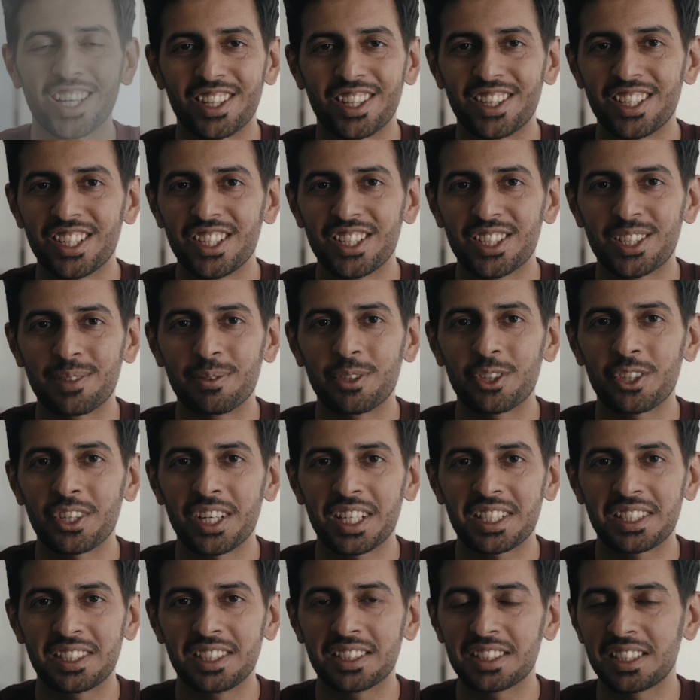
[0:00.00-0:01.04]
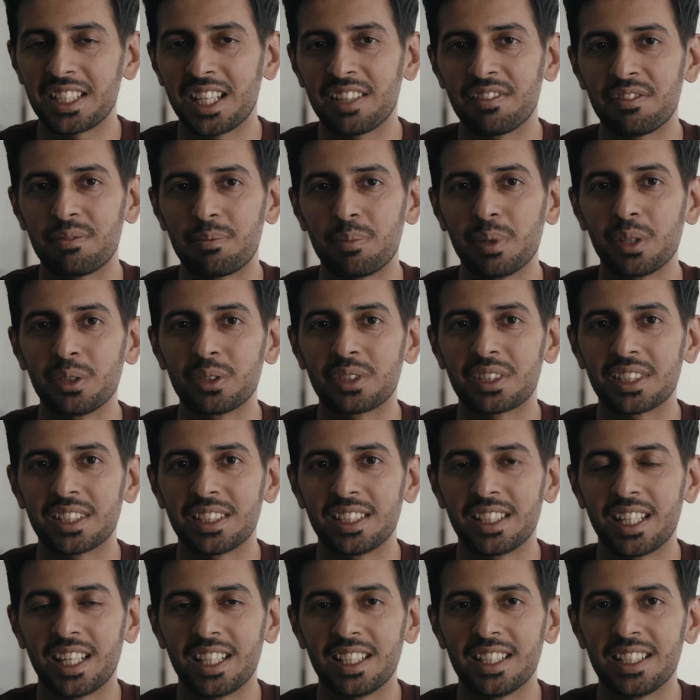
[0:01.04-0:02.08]
The Komodo X doesn't have
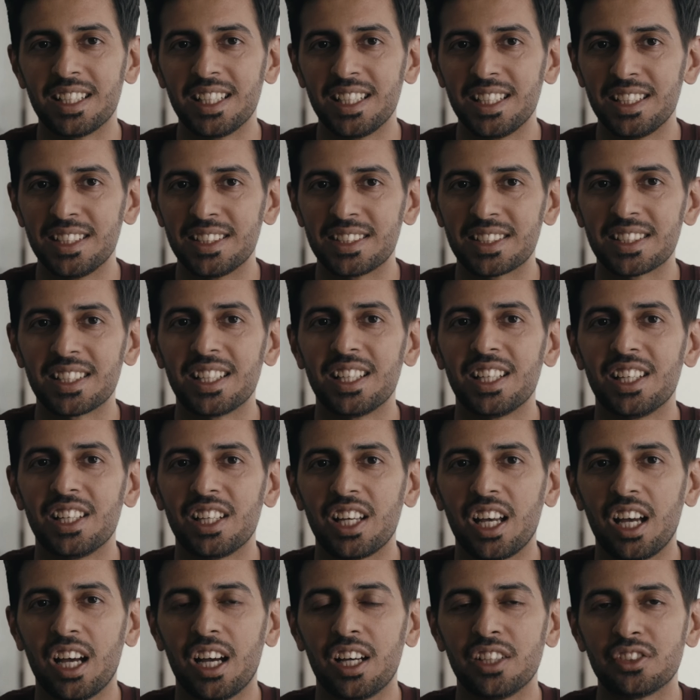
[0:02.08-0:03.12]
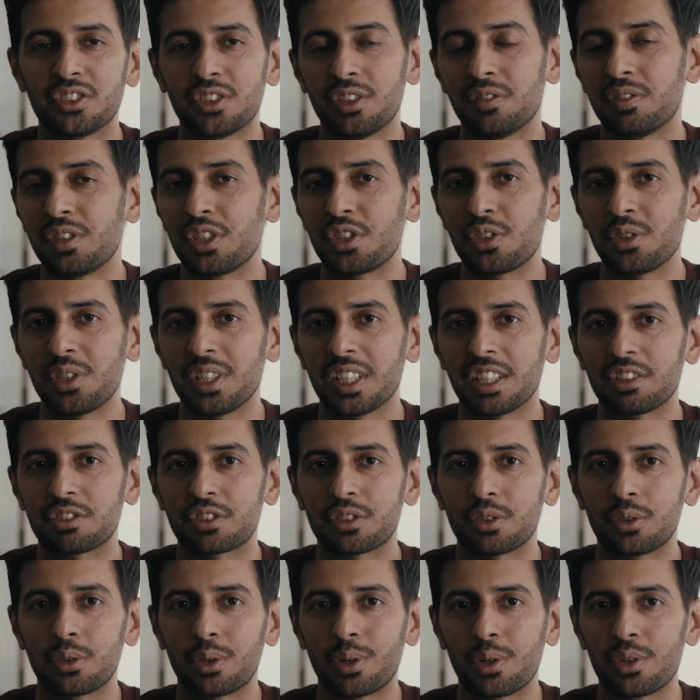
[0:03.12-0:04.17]
built-in NDs, so if you're shooting
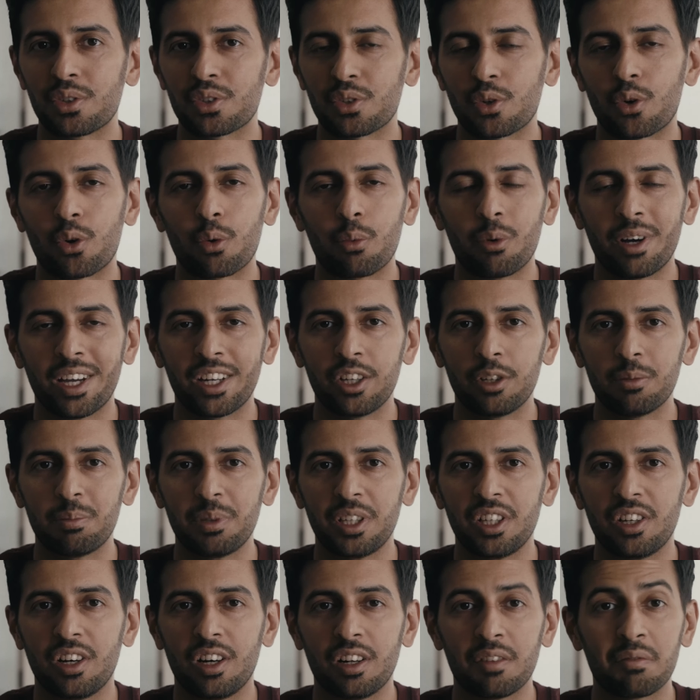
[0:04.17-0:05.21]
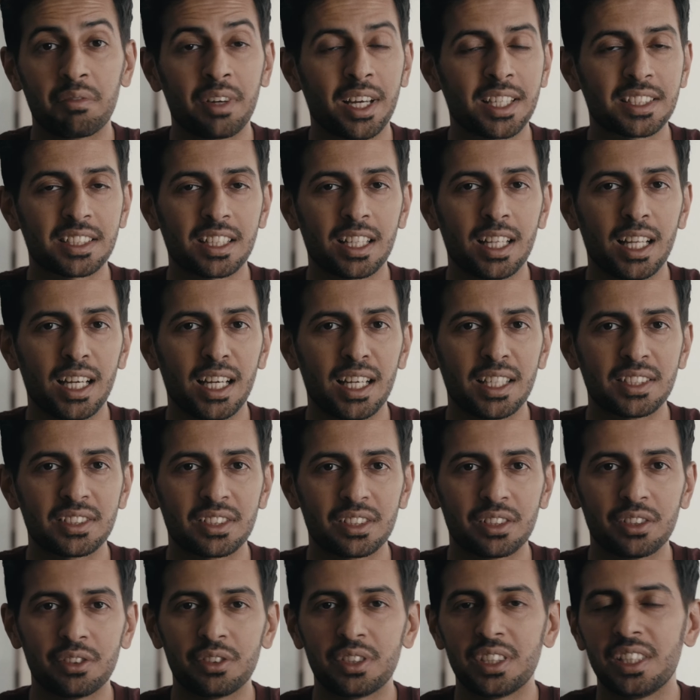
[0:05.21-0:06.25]
outdoors or wide open on fast
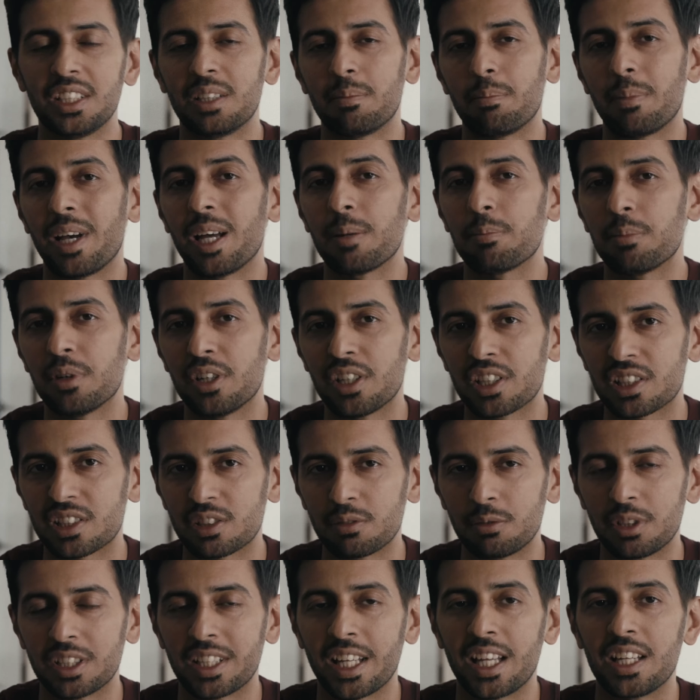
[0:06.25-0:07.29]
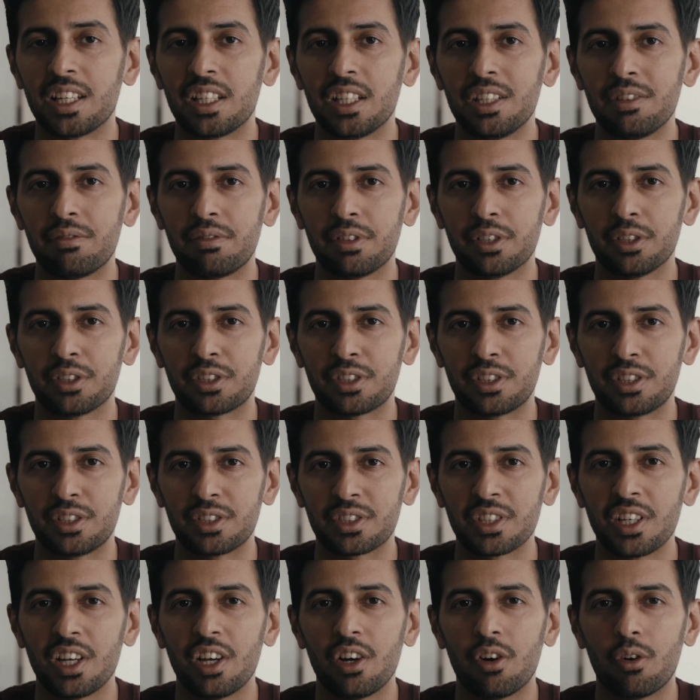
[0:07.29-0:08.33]
glass, you'll need a matte box with ND
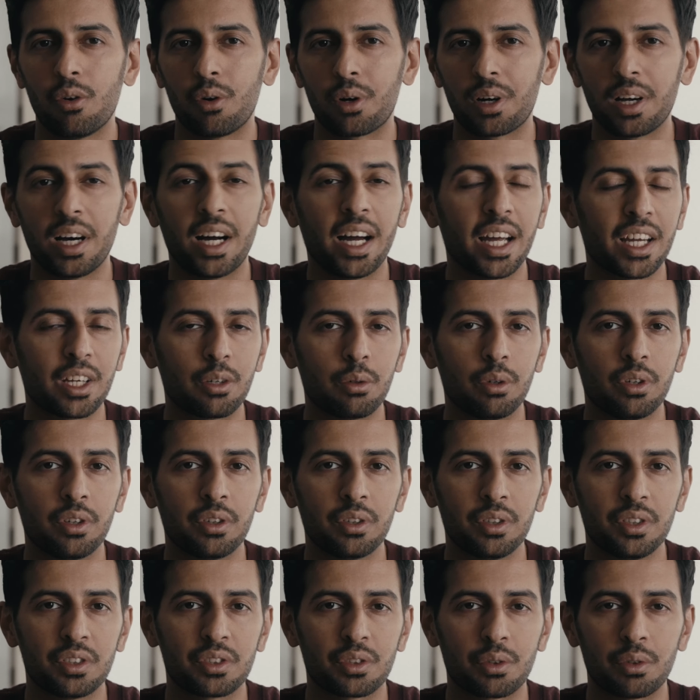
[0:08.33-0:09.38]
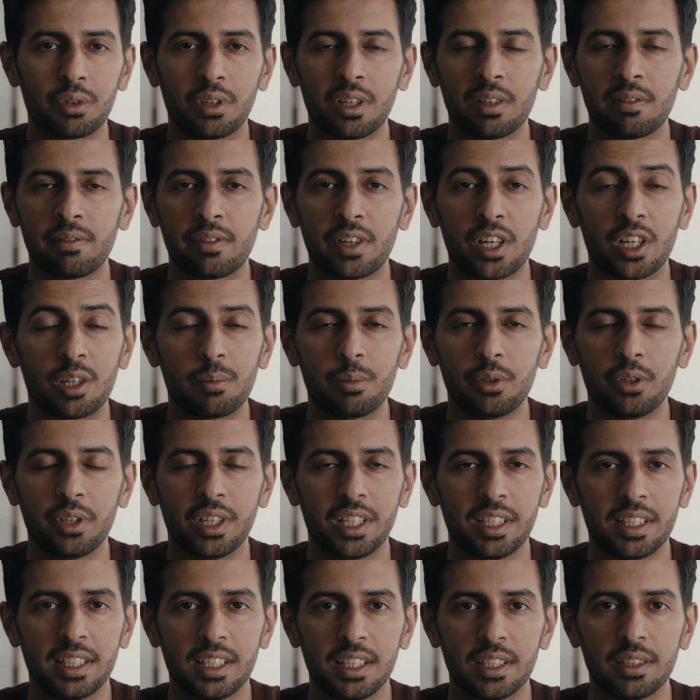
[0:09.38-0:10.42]
filters or a high-quality screw-on variable
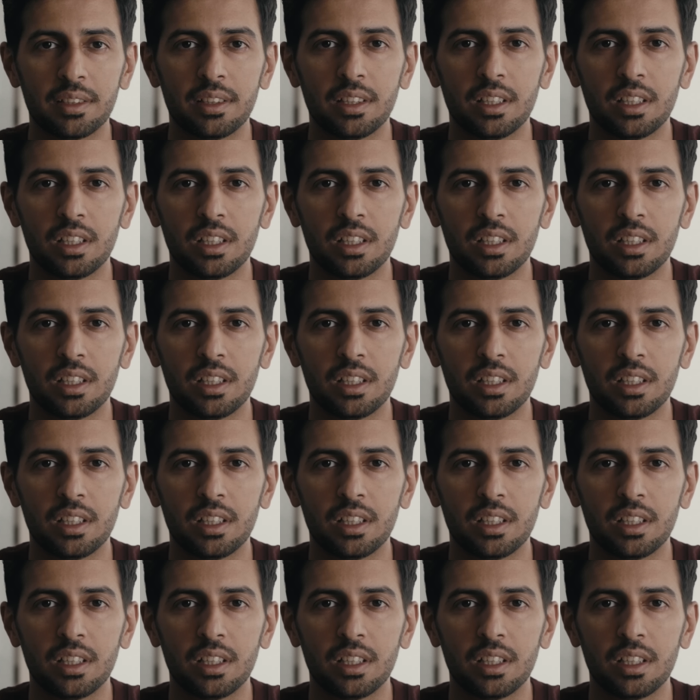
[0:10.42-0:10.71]
ND.